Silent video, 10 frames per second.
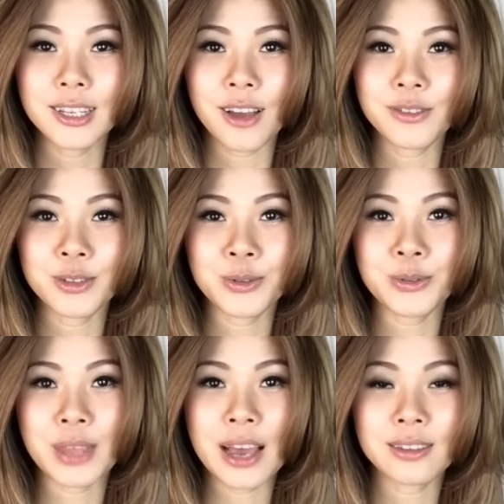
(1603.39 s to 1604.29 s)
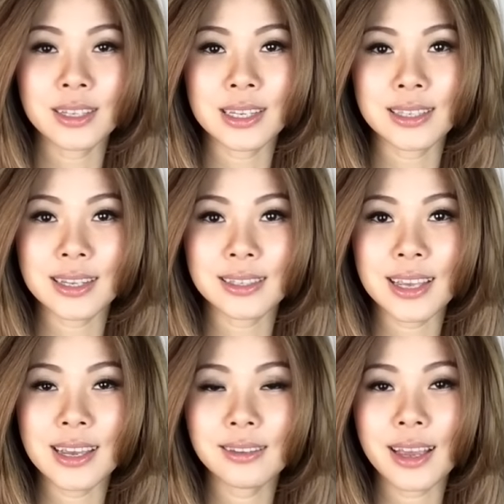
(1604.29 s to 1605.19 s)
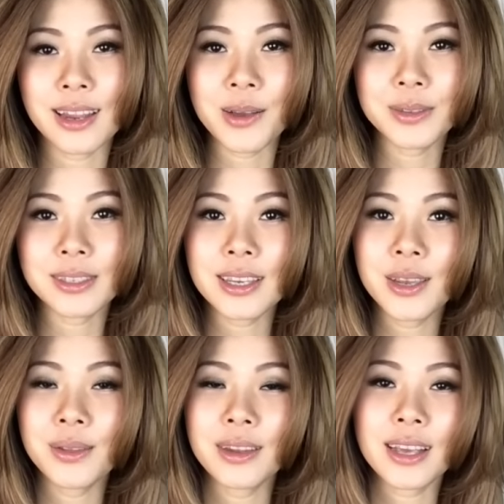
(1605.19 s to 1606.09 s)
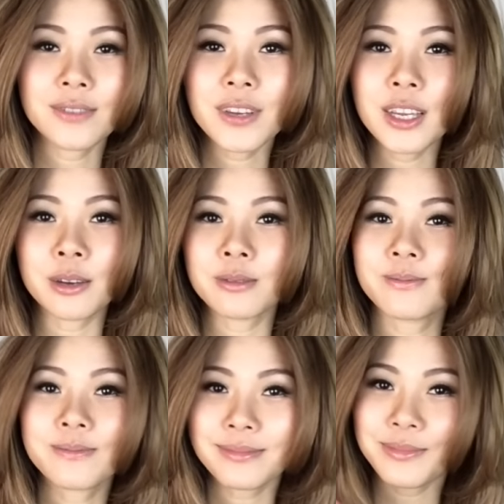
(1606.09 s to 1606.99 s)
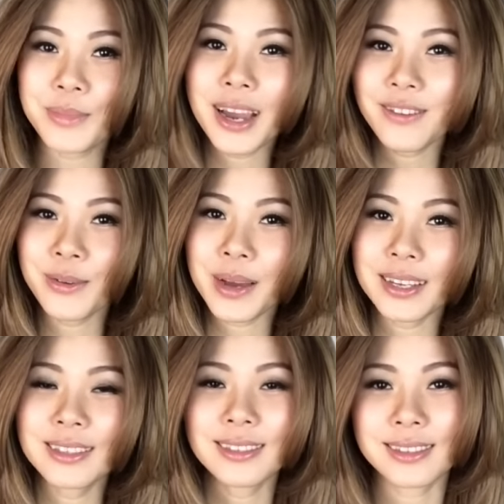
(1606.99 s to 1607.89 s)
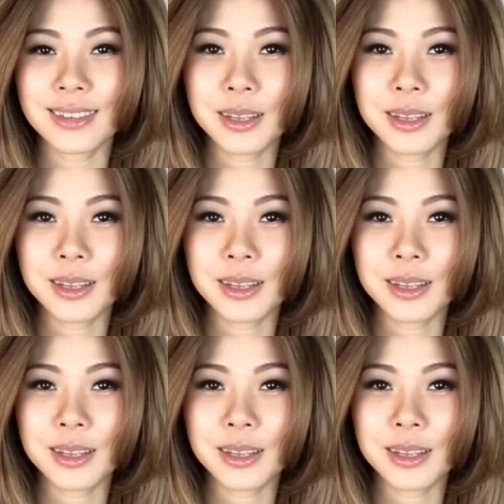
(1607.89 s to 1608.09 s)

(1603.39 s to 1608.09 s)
of 2016, and I'll see you in the next video. Bye everyone!